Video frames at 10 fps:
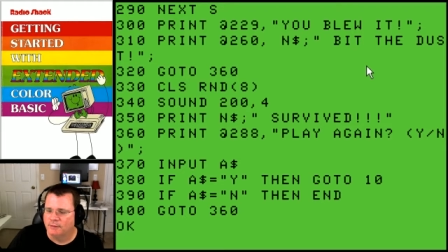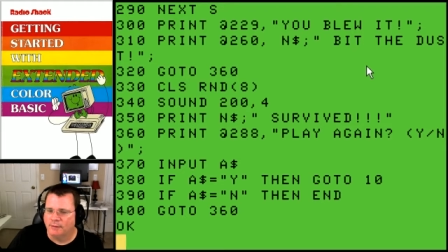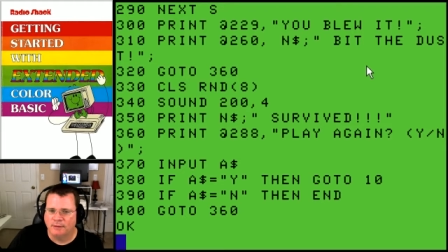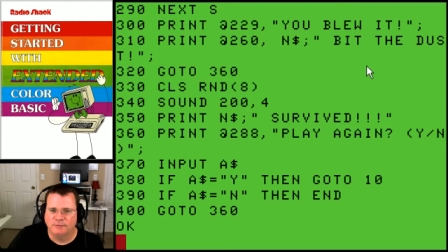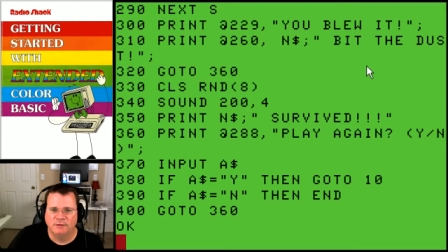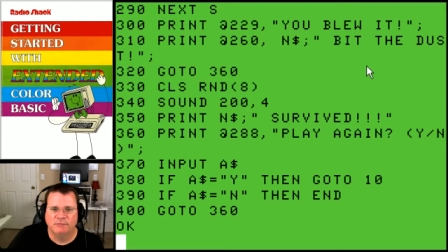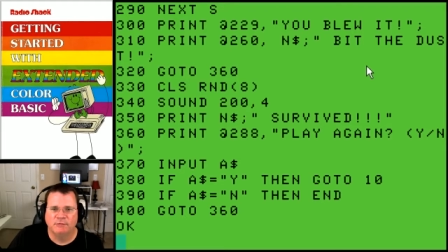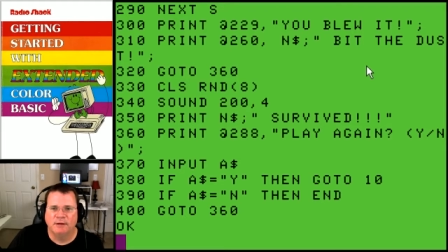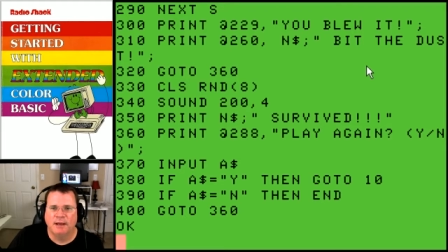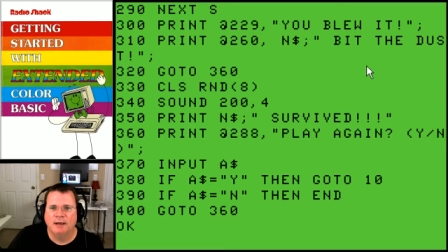That's it
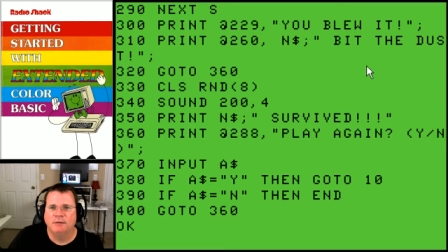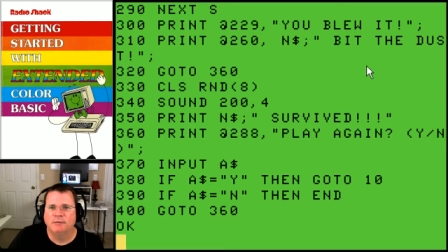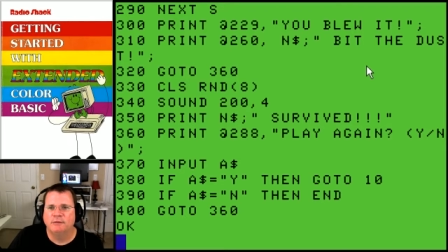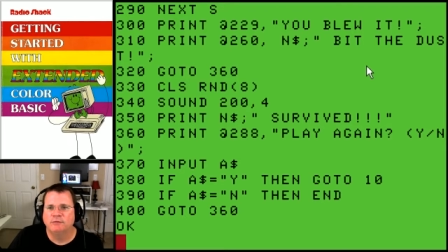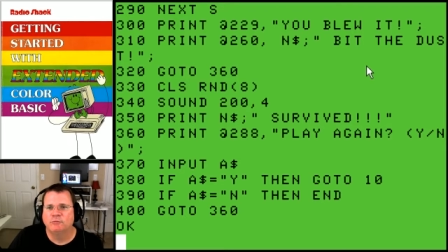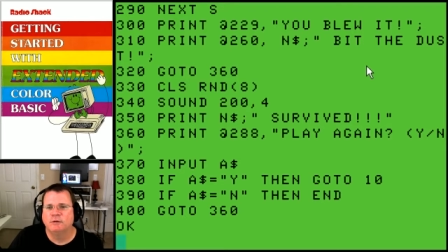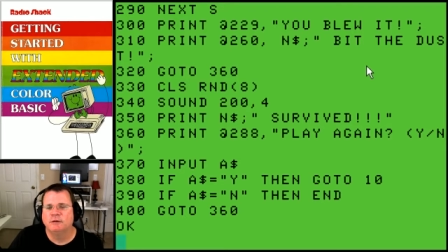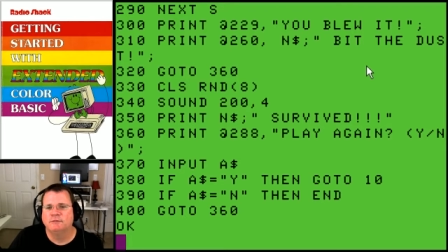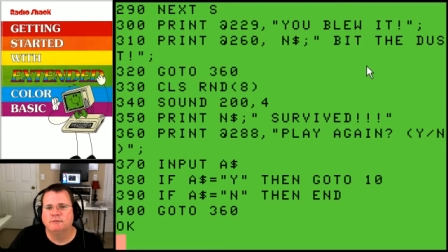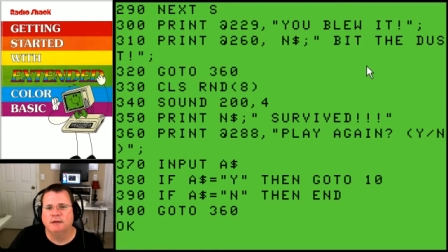for now. This
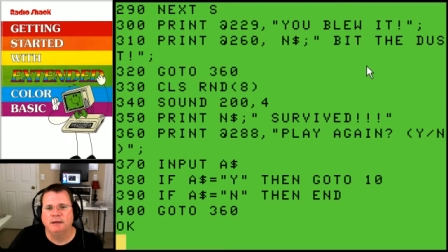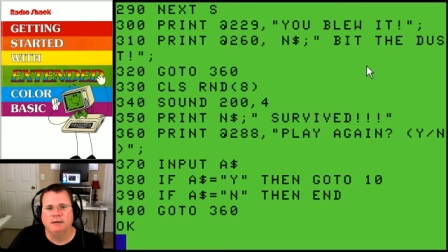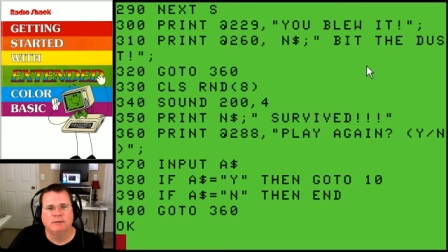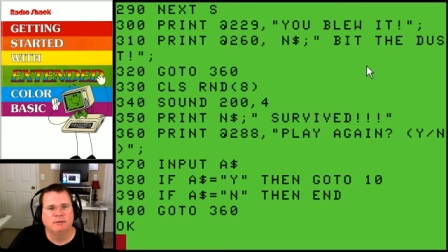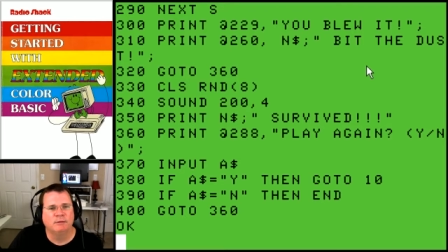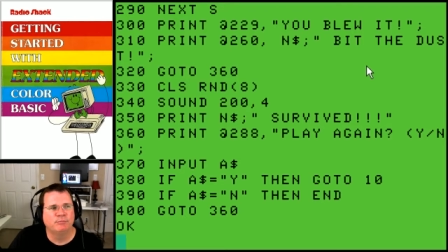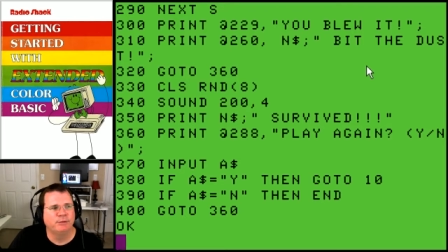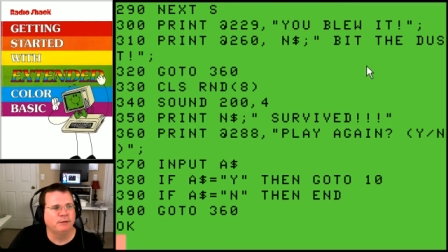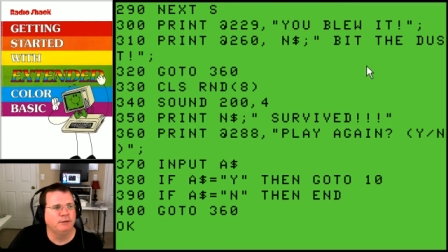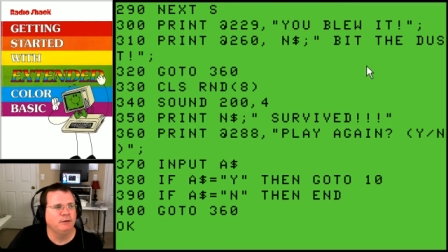was a
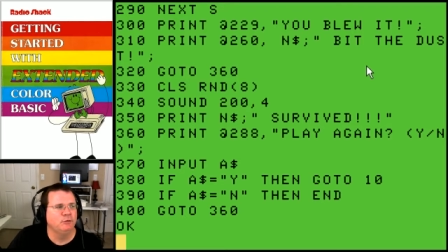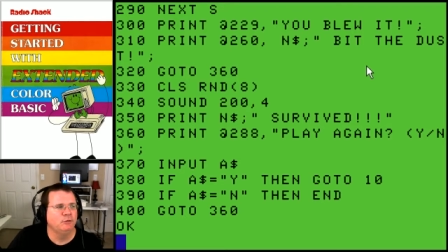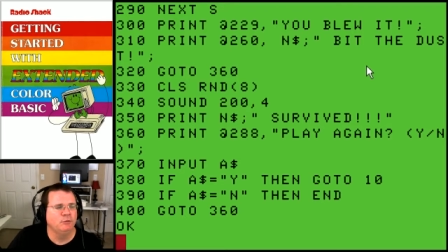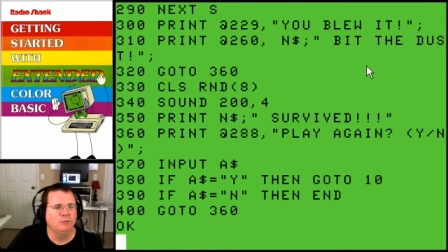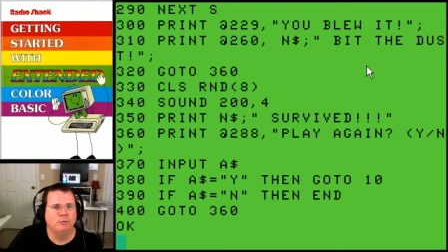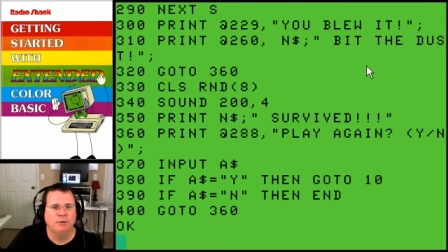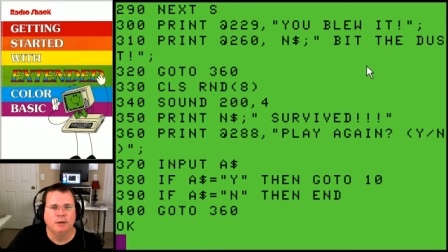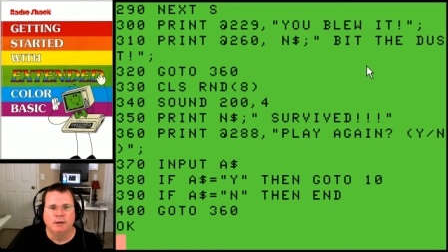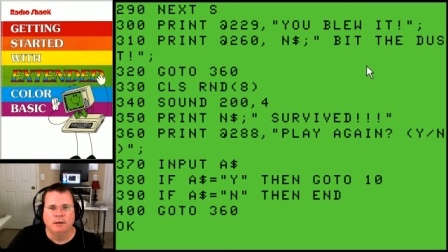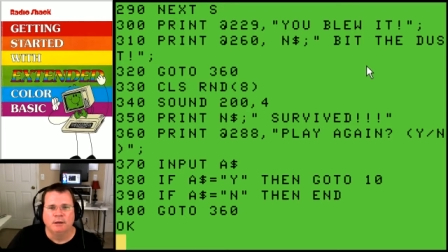completely new
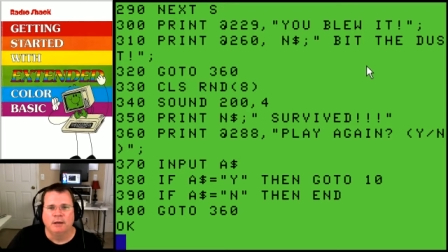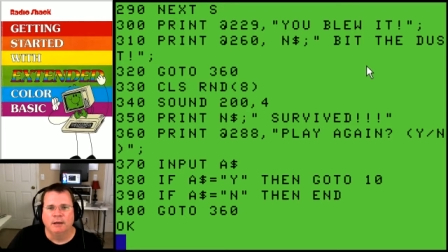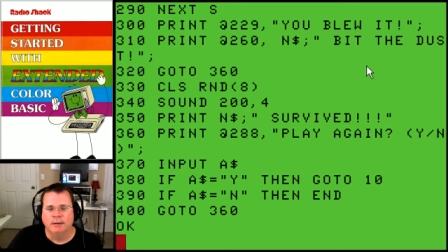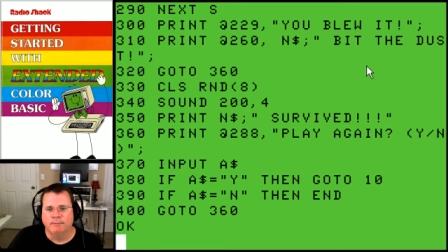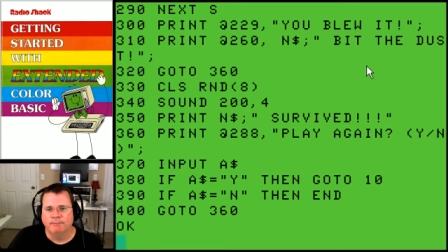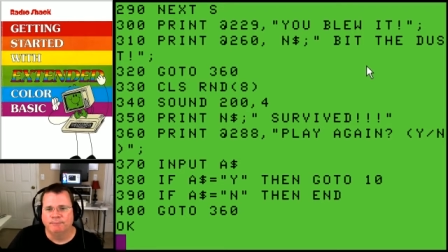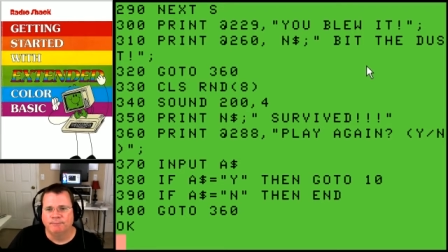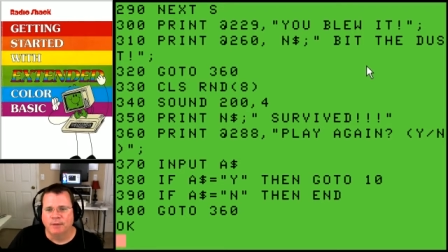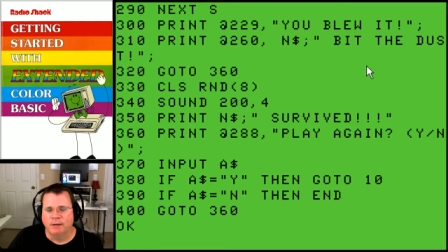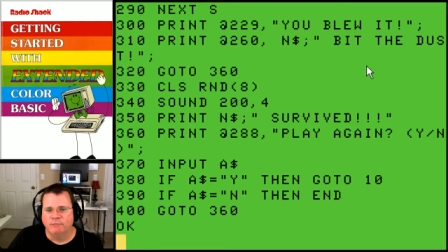
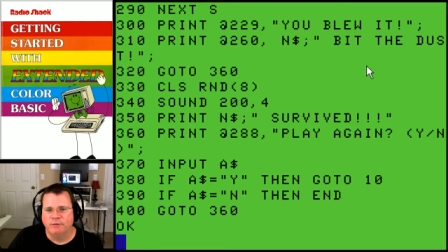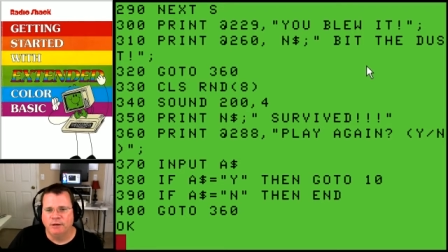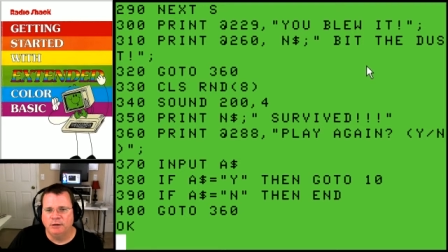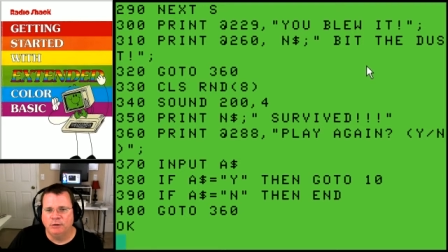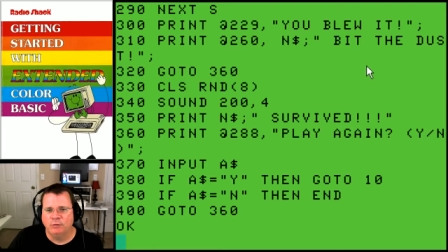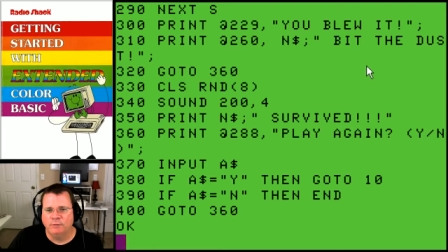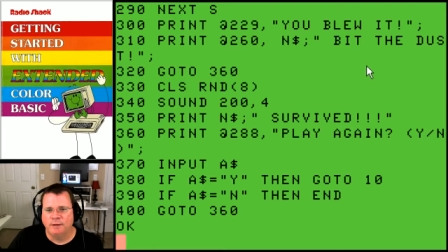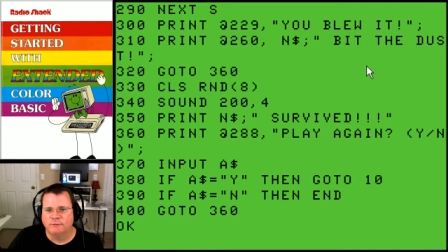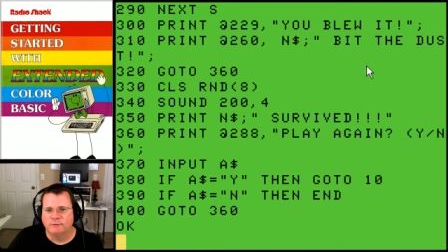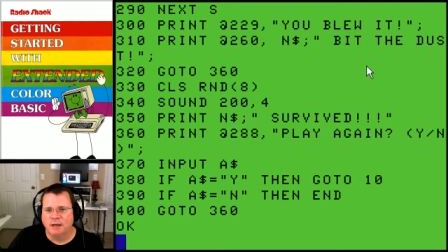um, video
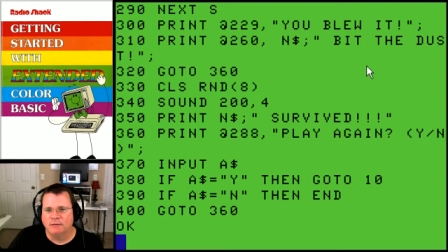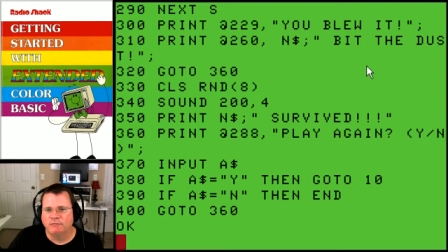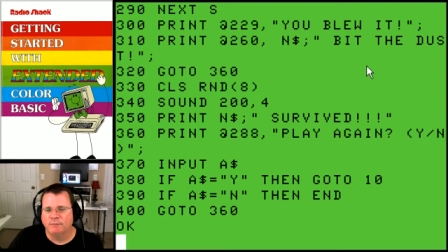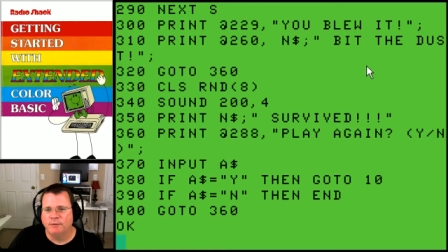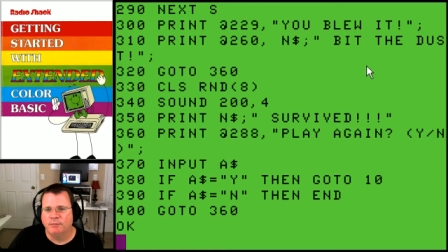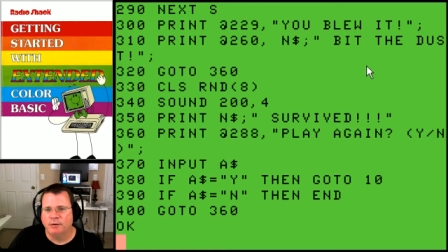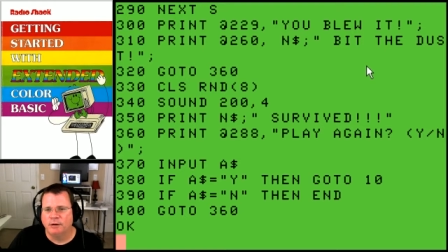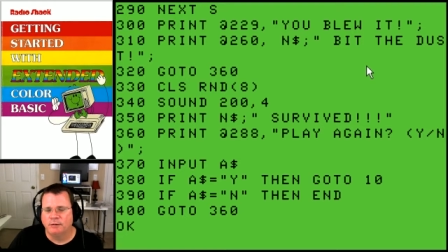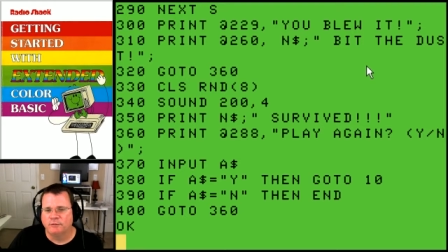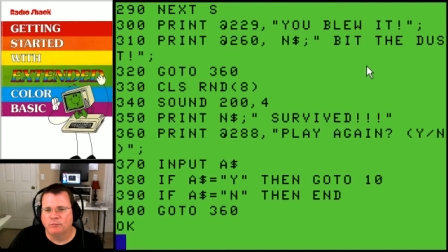that's not from the
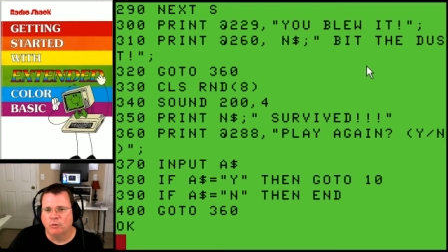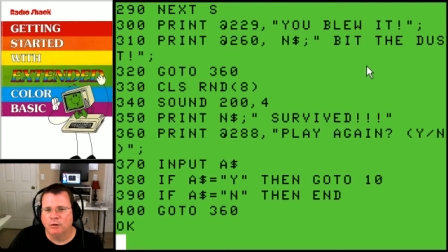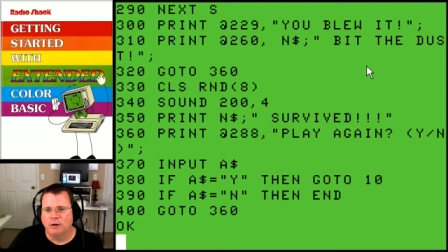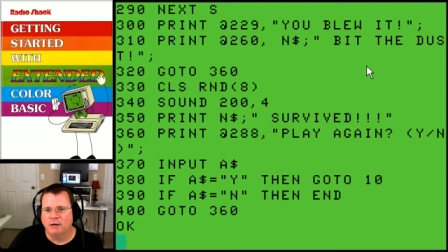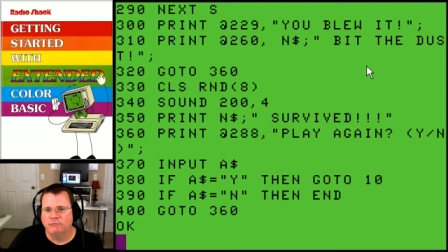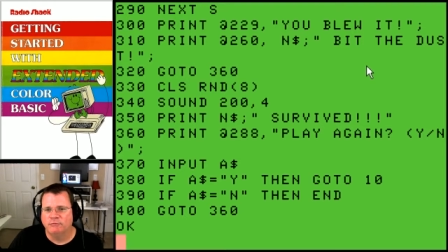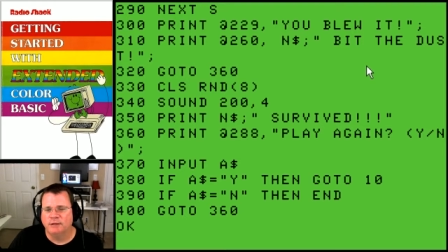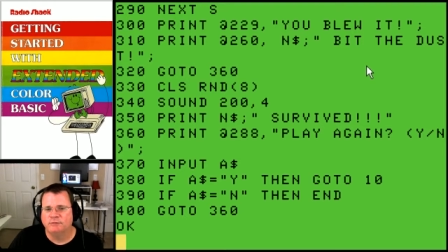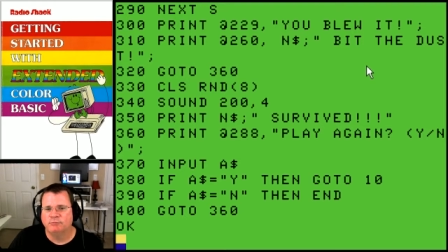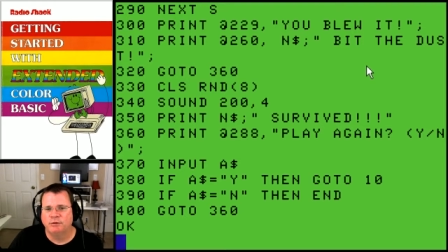book. It's more of
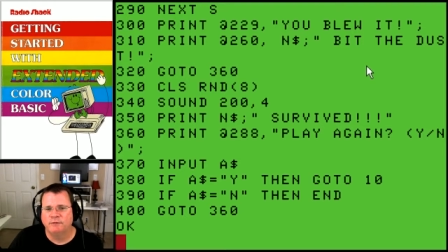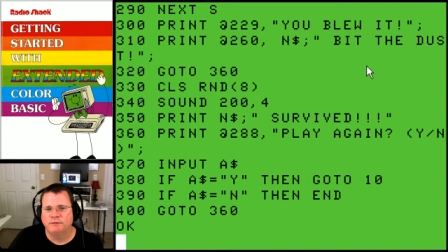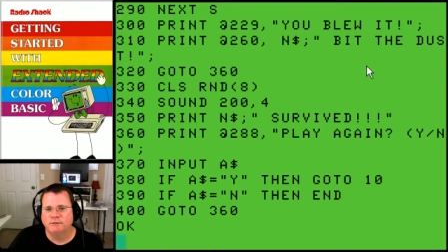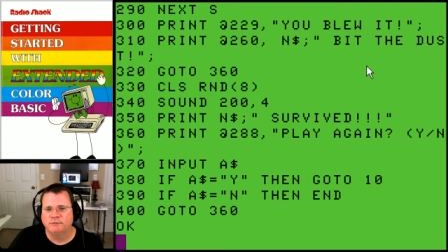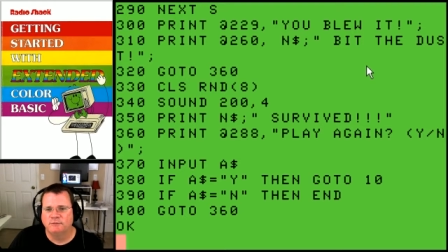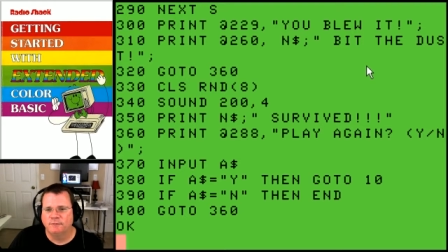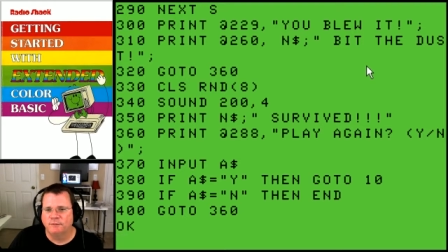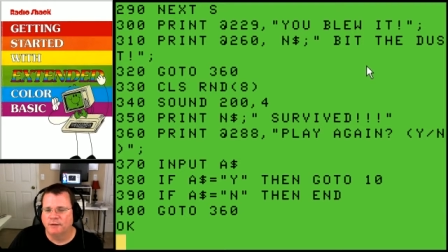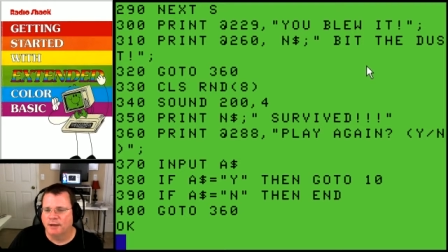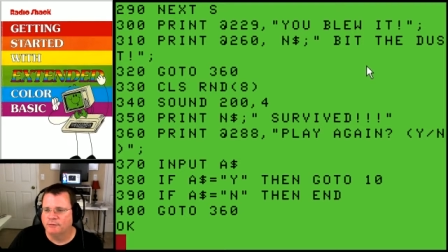let's put this to the
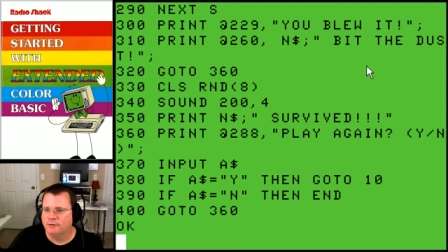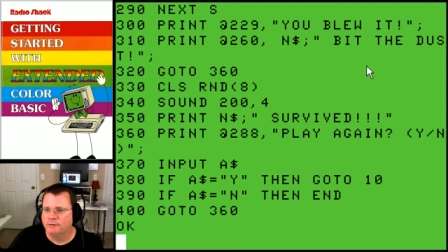test.